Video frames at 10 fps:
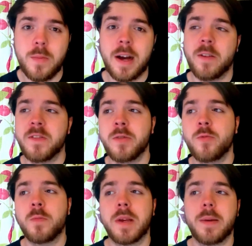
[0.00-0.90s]
I obviously
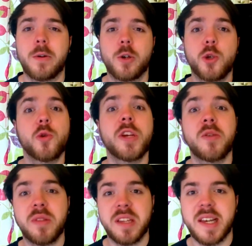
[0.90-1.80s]
wouldn't be able to show you
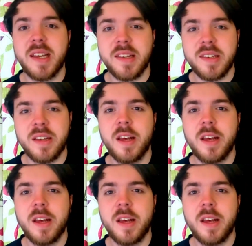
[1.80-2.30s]
the test,